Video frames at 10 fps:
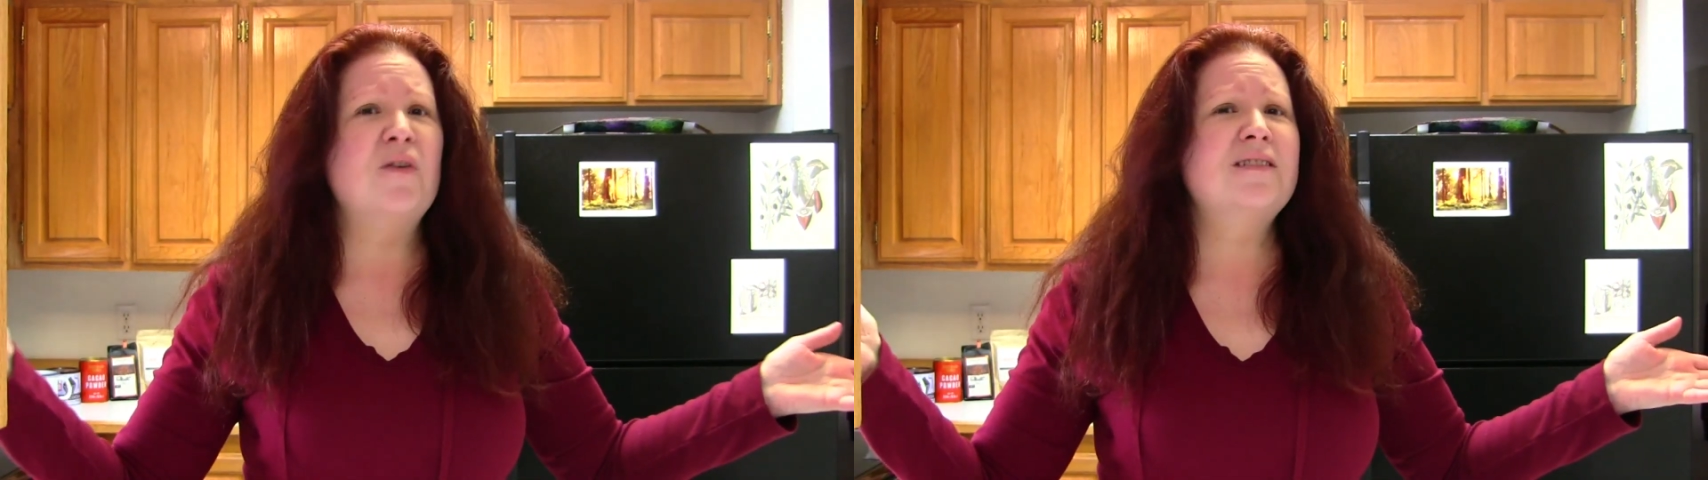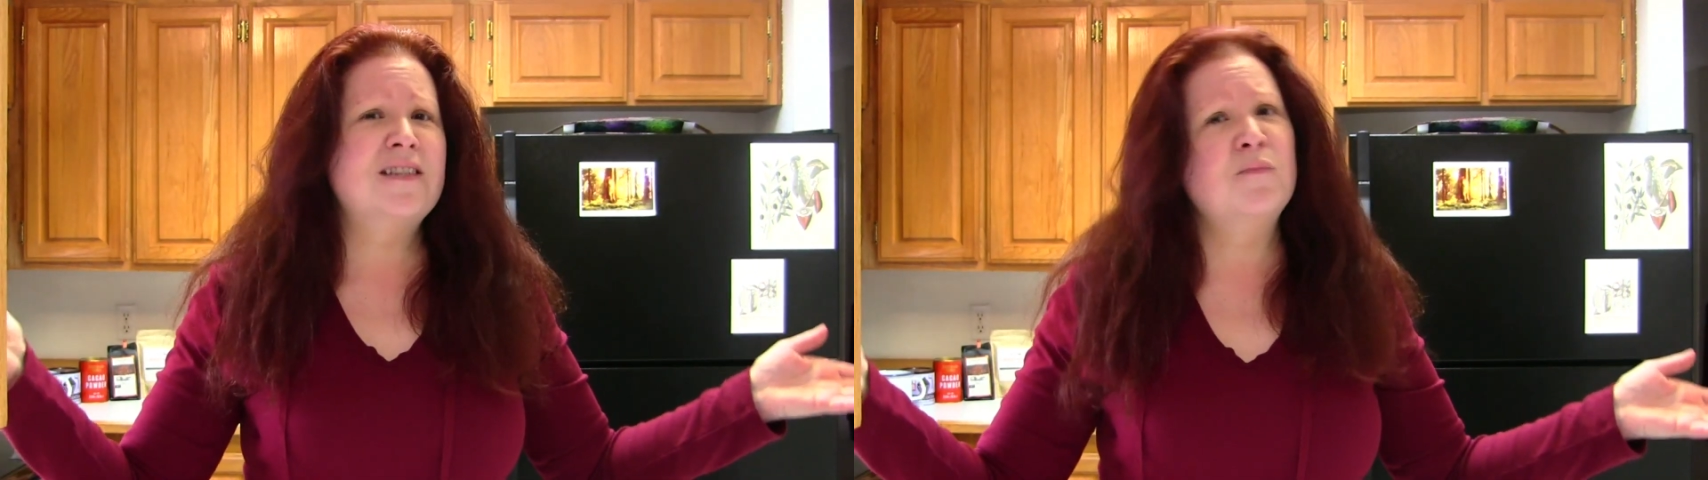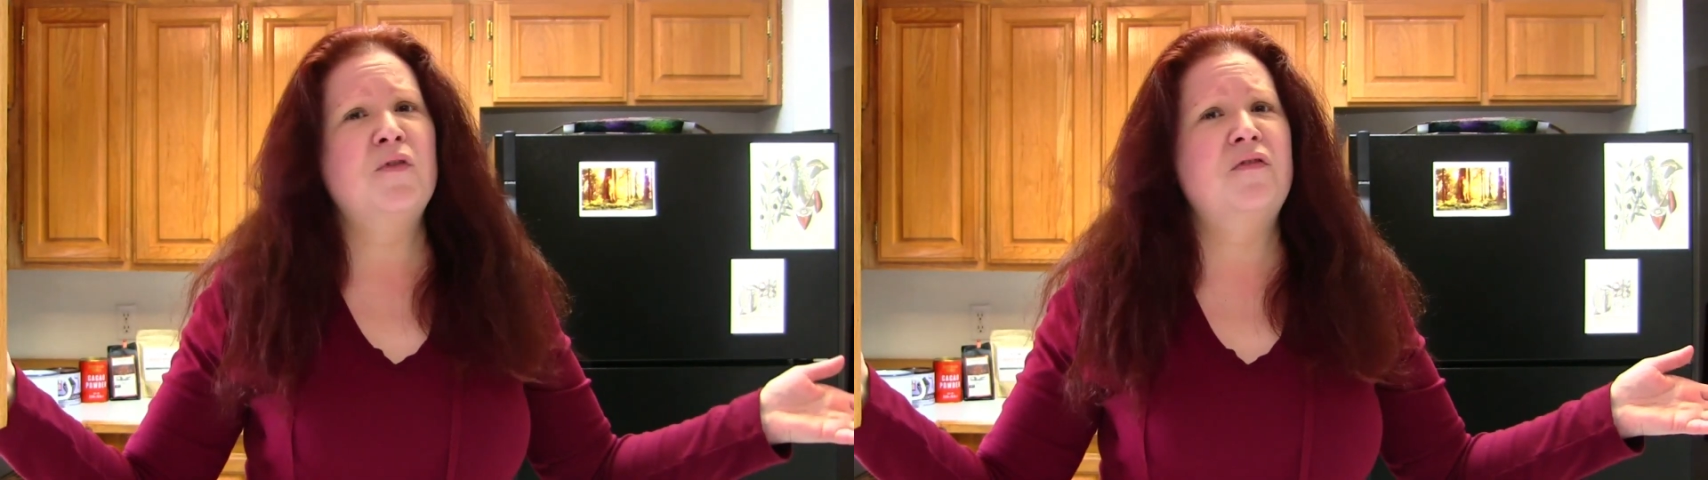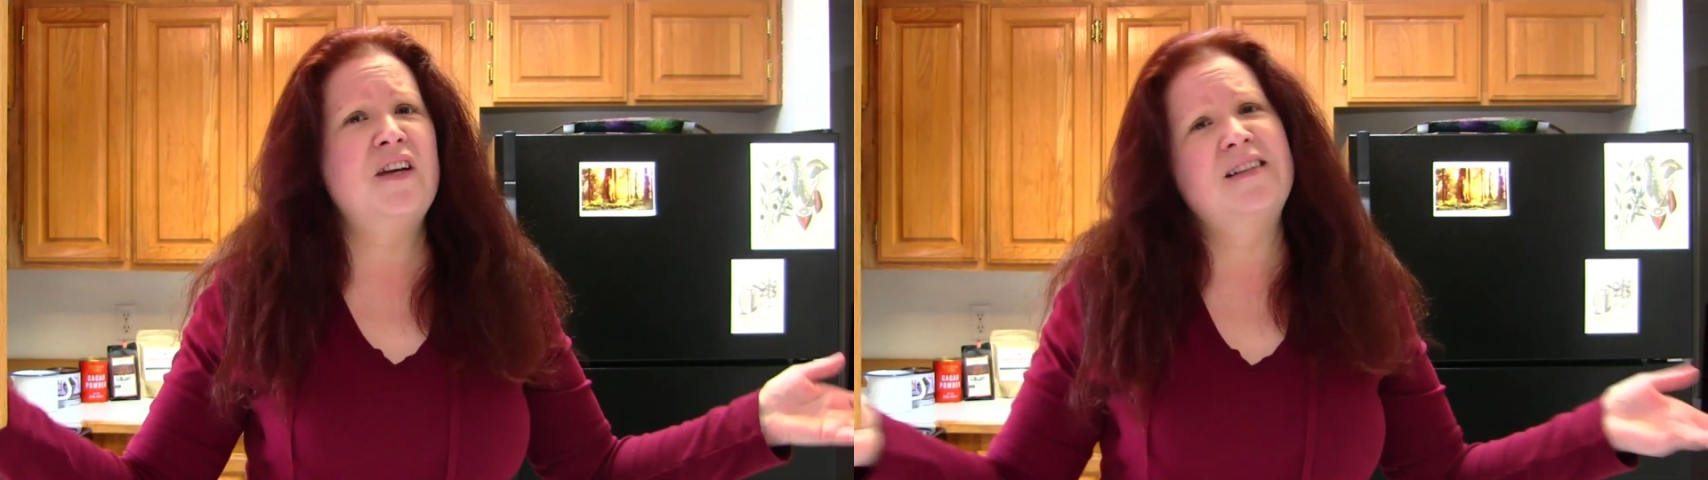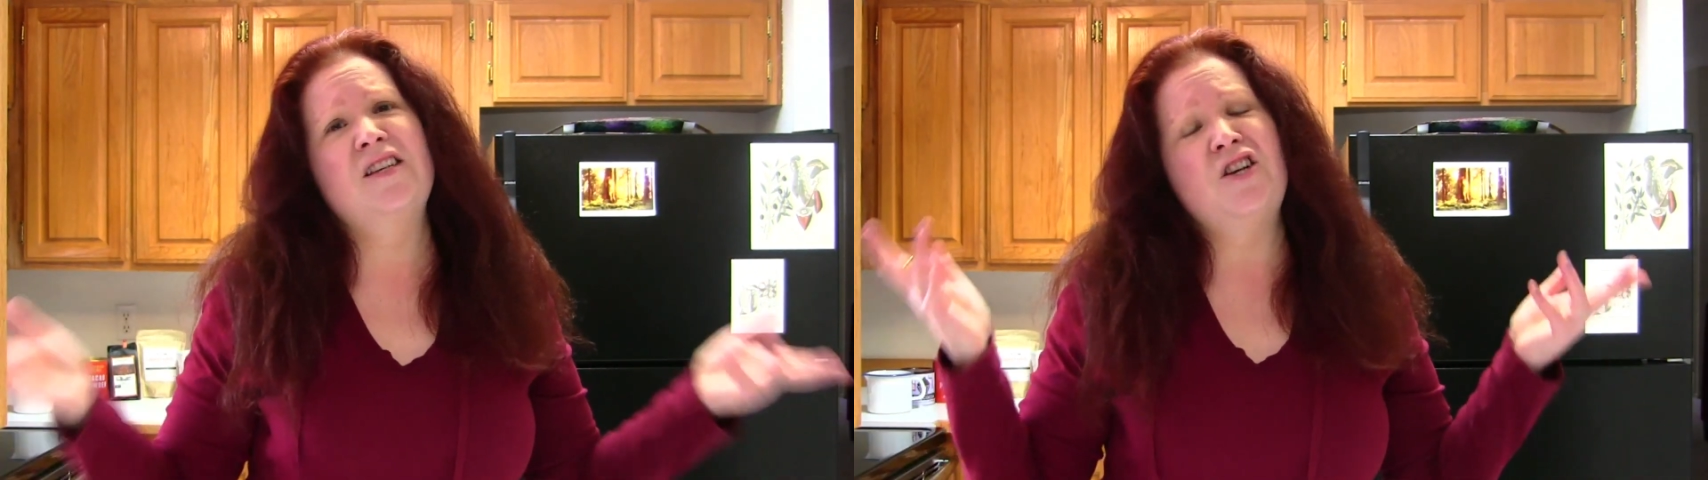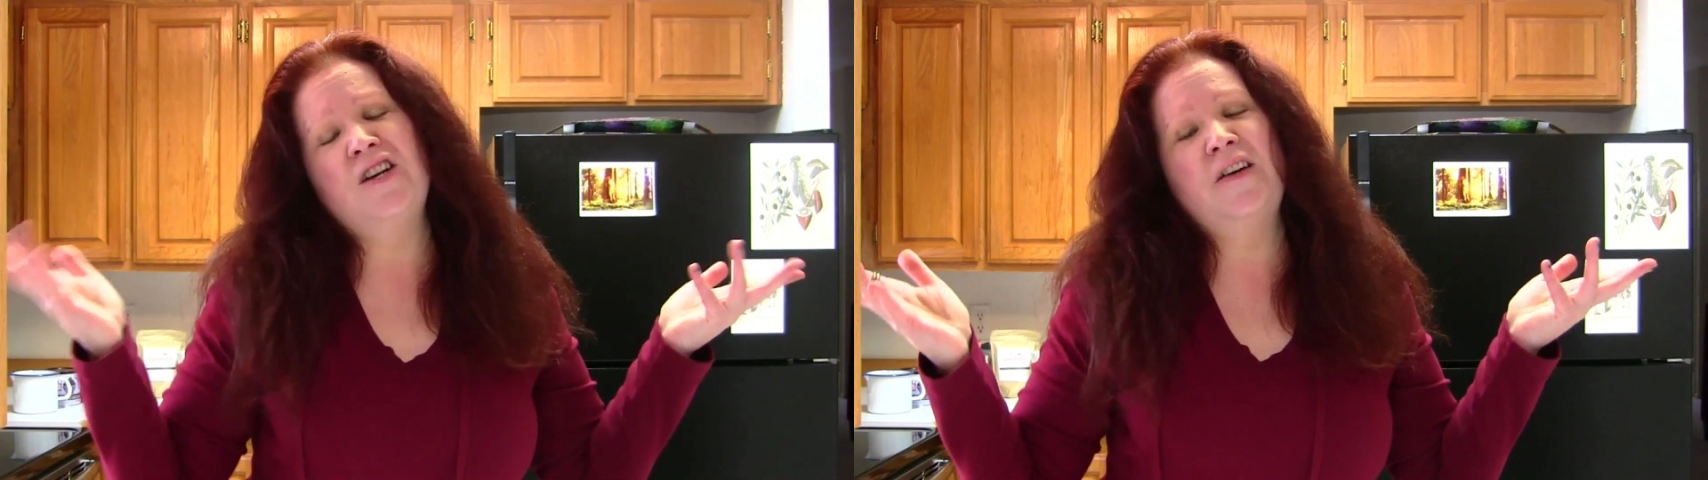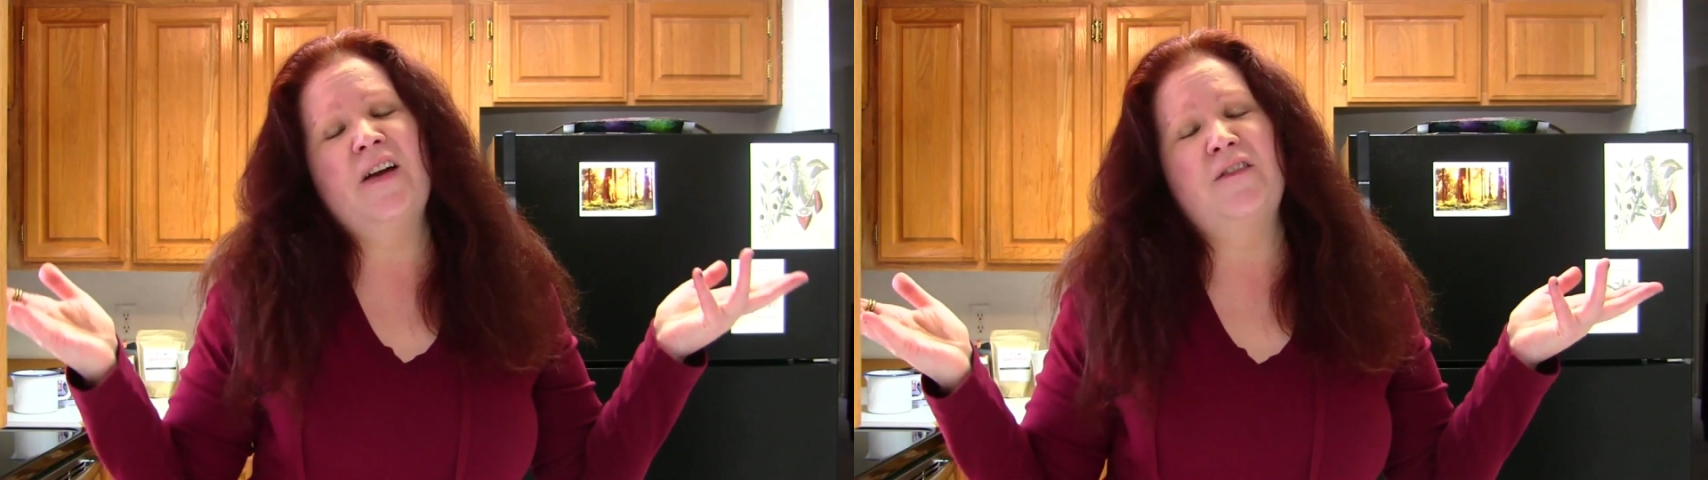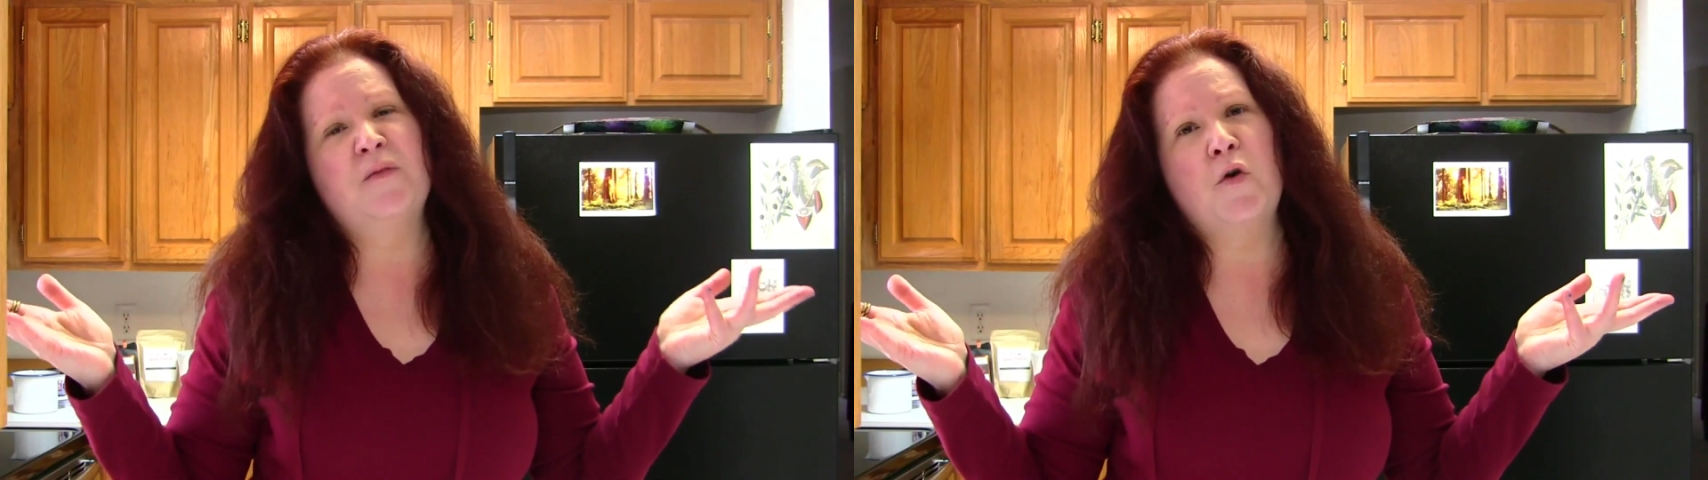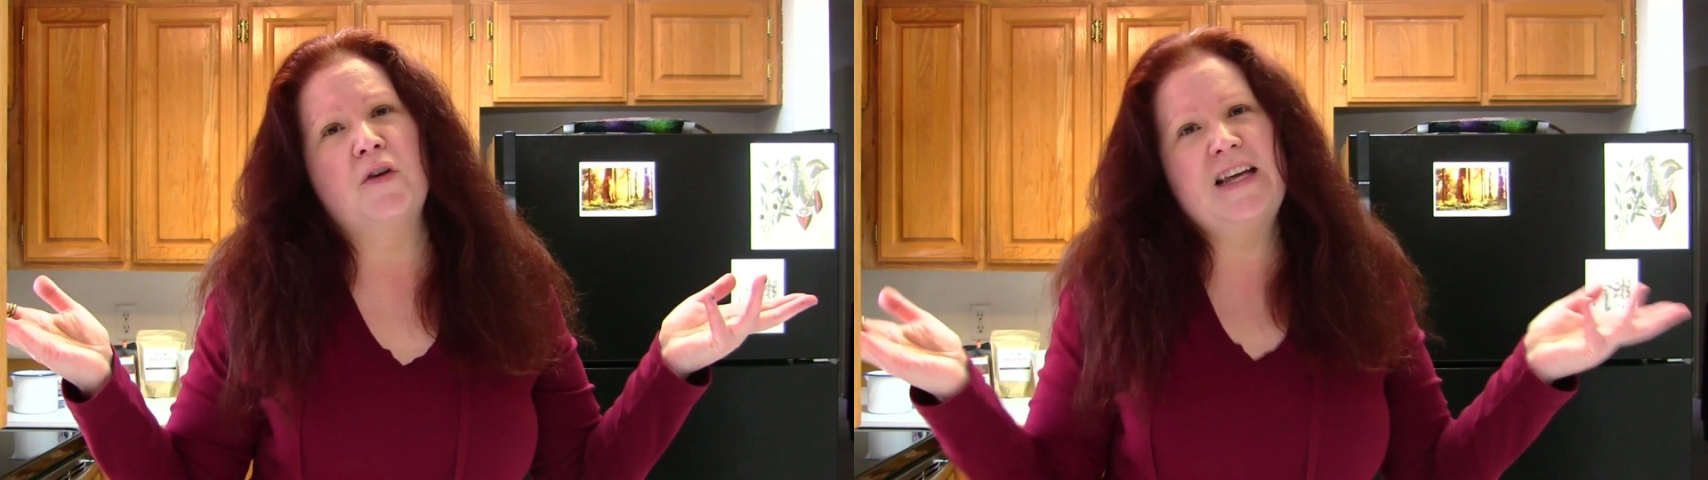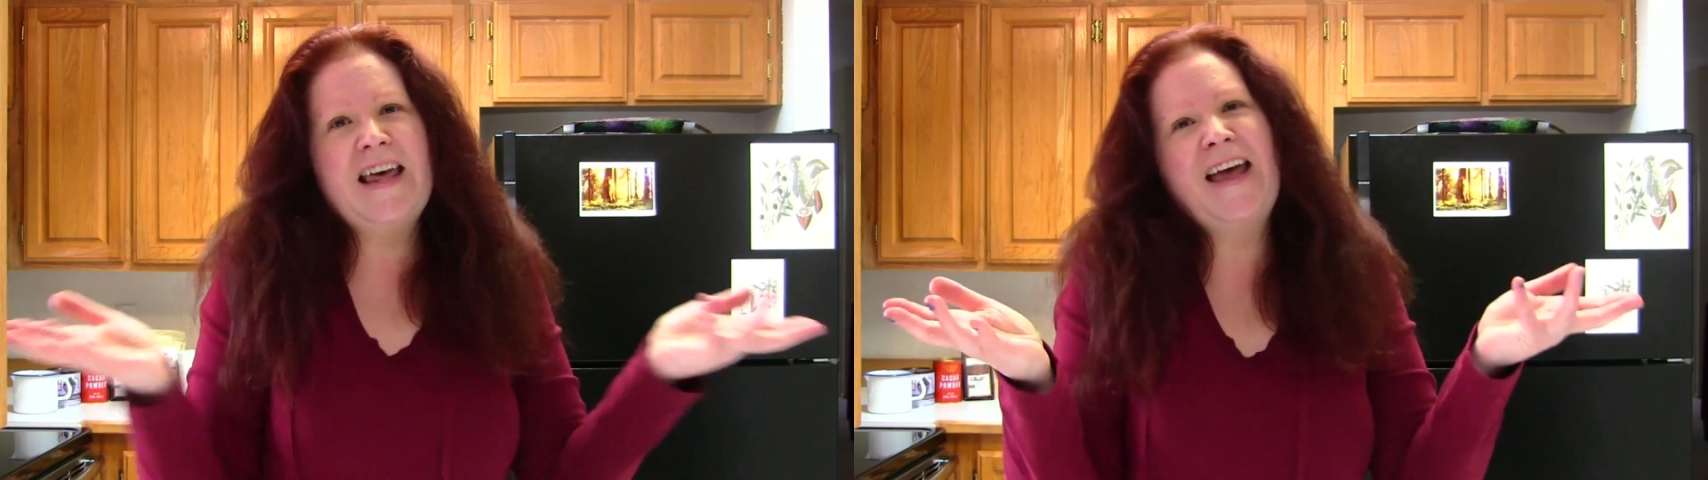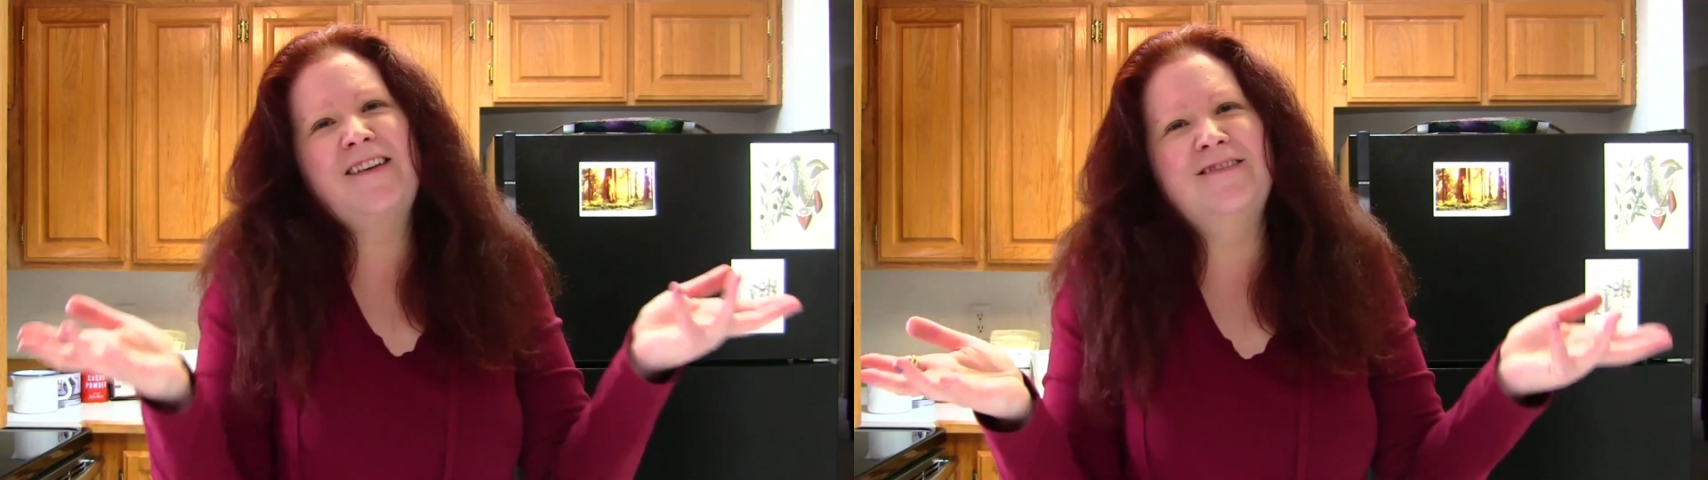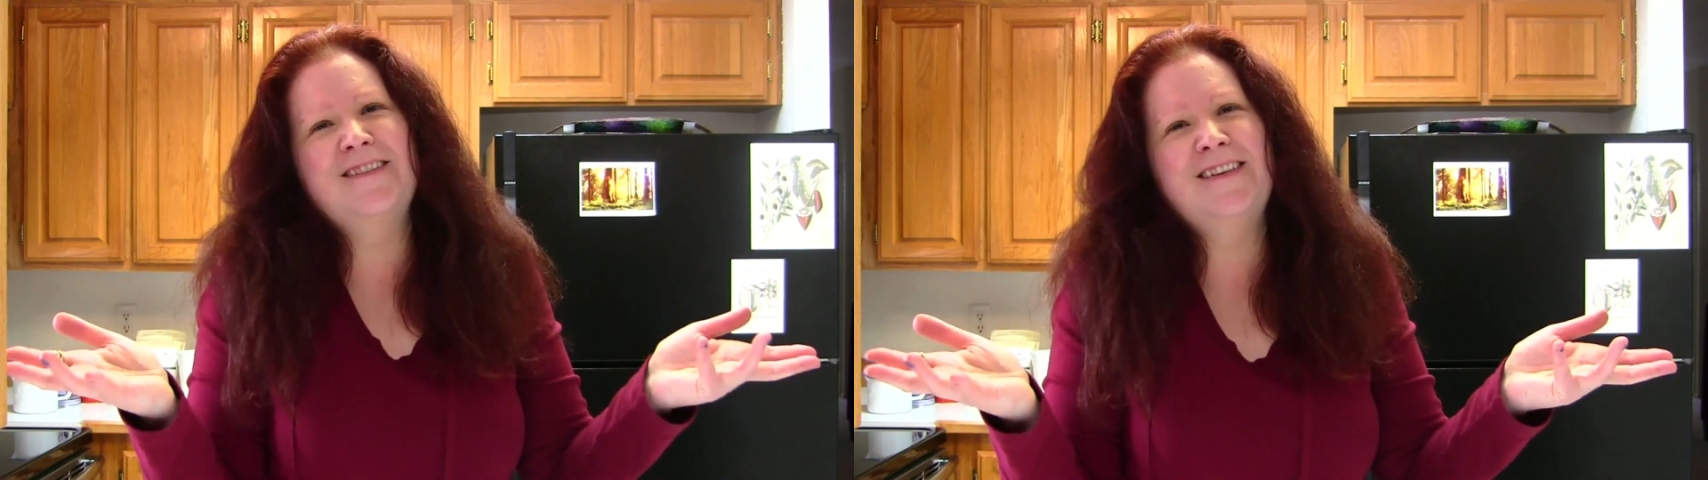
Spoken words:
Simple fix, and you didn't even have to smoke anything.